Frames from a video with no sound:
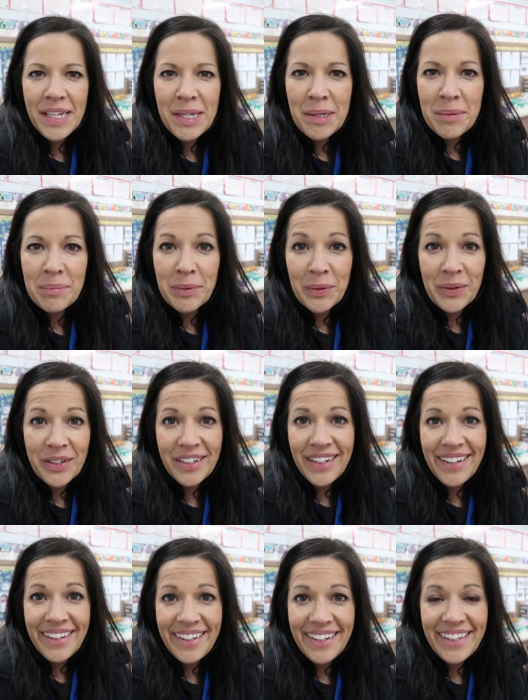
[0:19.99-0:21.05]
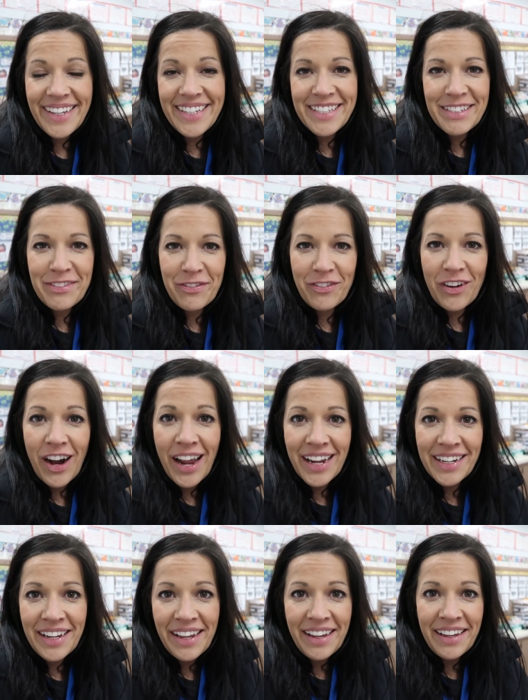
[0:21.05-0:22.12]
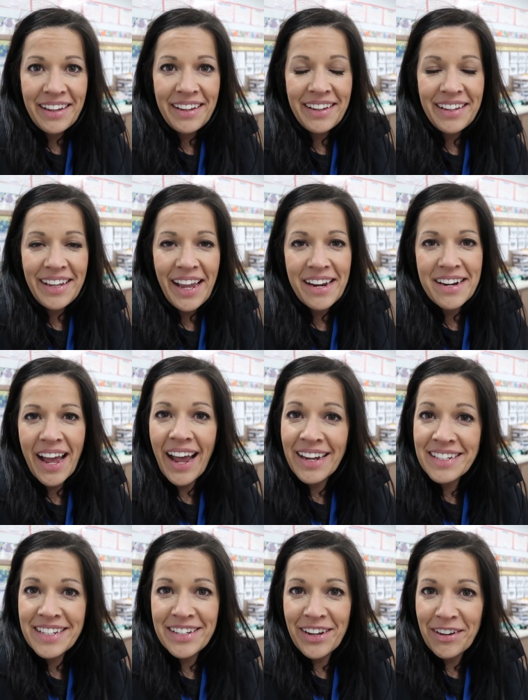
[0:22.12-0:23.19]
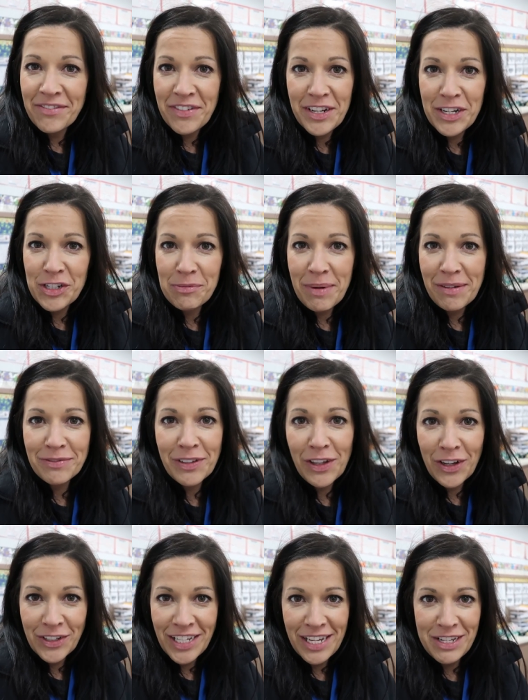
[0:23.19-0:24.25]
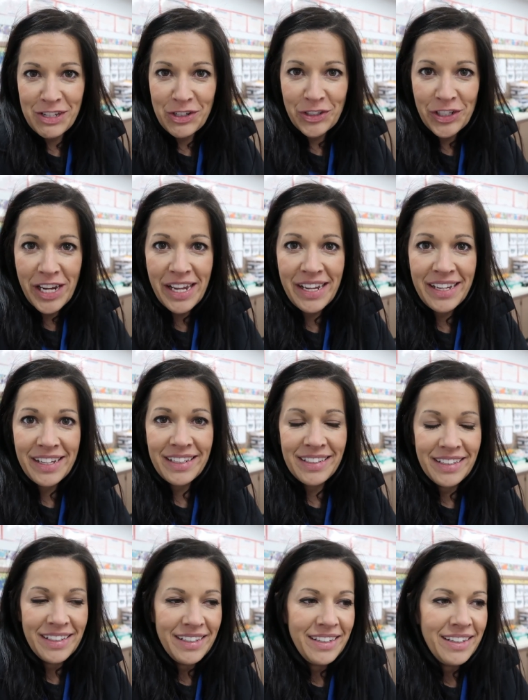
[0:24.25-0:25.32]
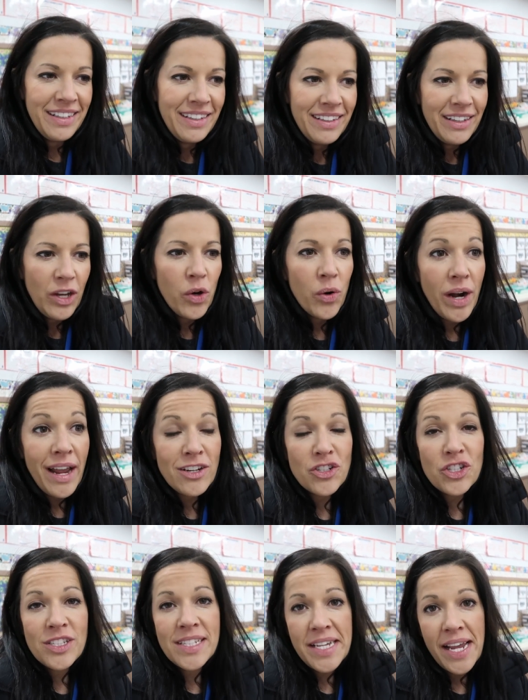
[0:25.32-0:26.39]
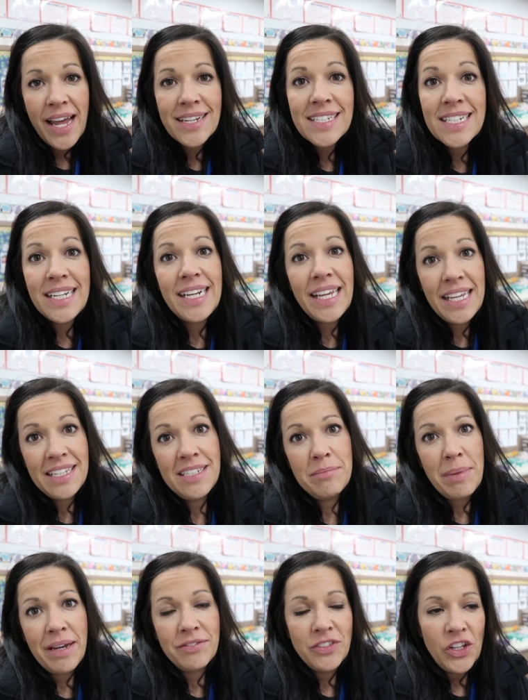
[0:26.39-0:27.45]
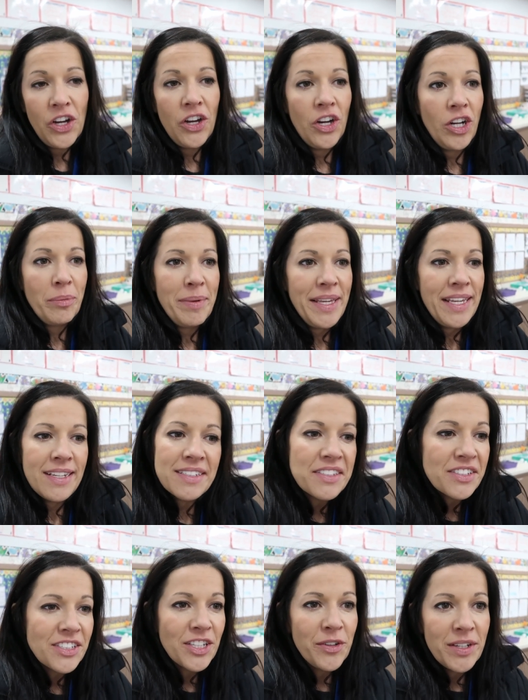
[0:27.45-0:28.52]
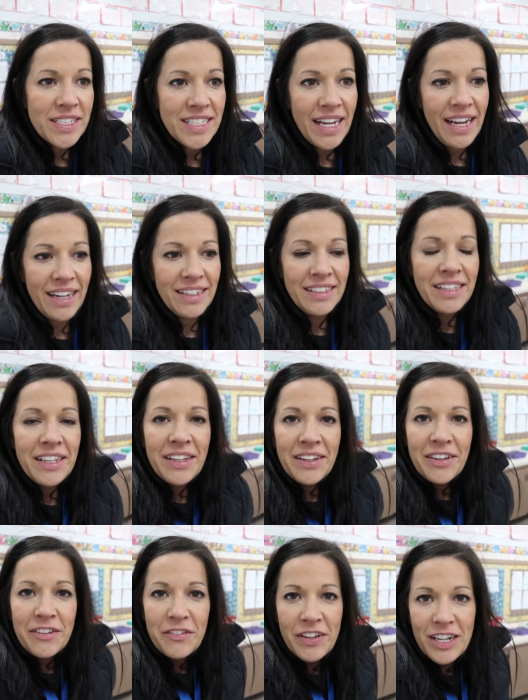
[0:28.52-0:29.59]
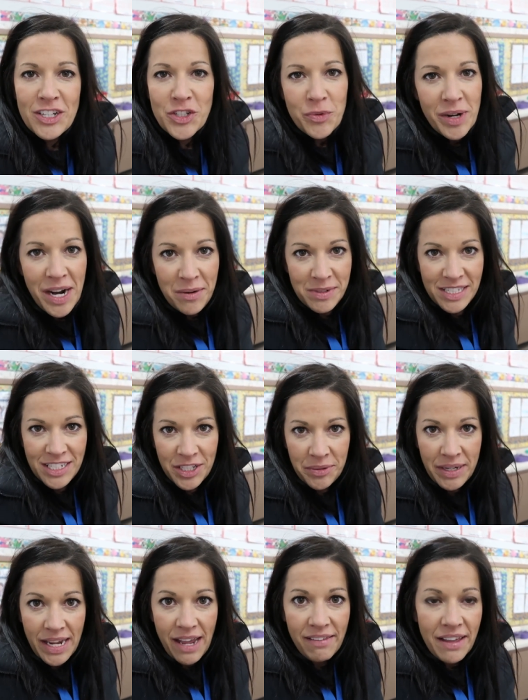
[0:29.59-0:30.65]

Good morning, it's Friday, and I did not finish my vlog yesterday. Or I should say I didn't end my vlog because as soon as I finished what I was doing.